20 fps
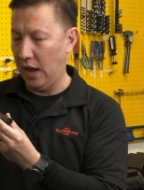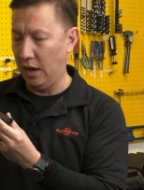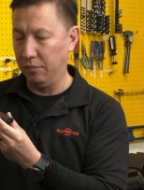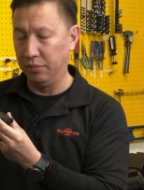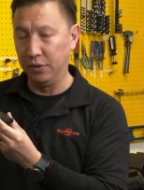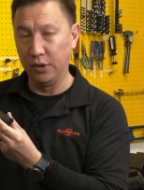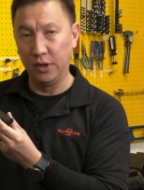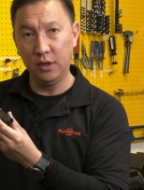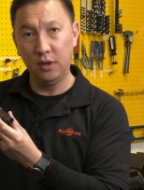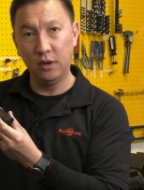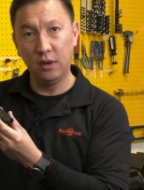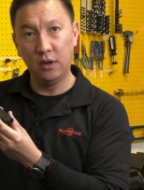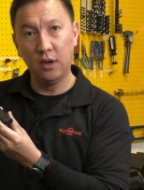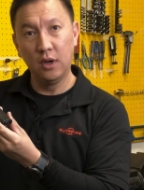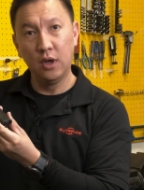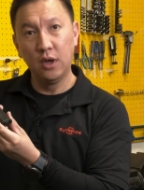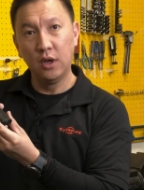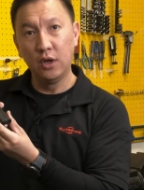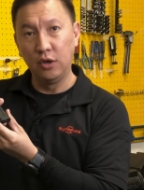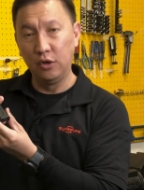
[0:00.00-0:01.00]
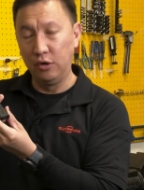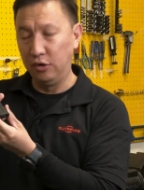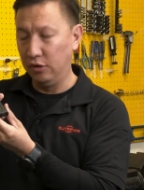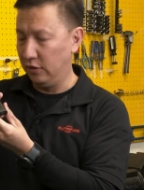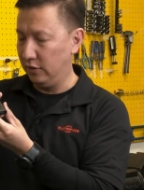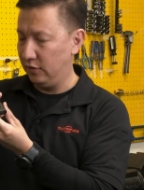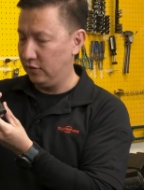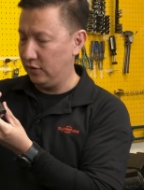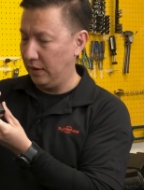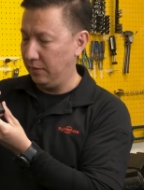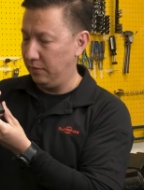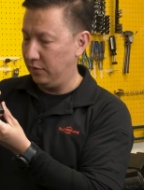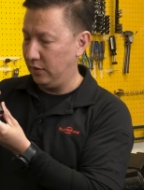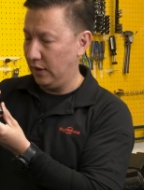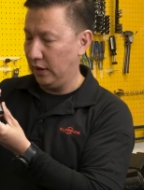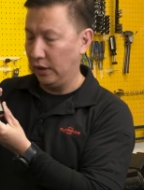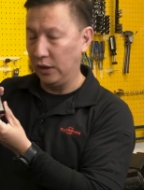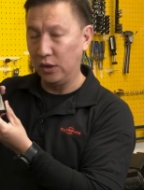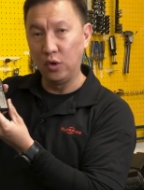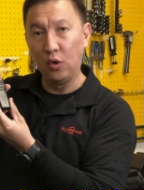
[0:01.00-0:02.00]
output, you do the same
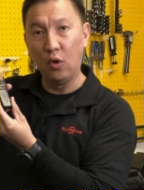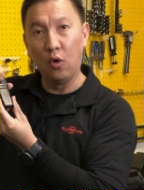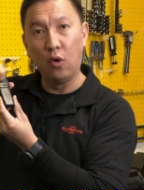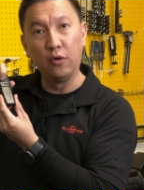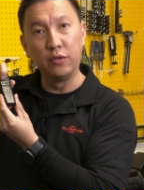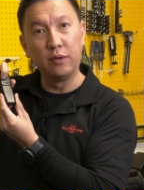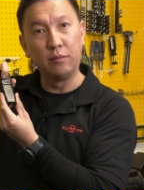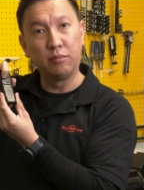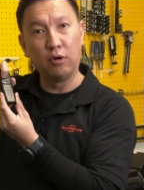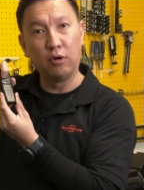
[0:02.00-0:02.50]
thing. You hold the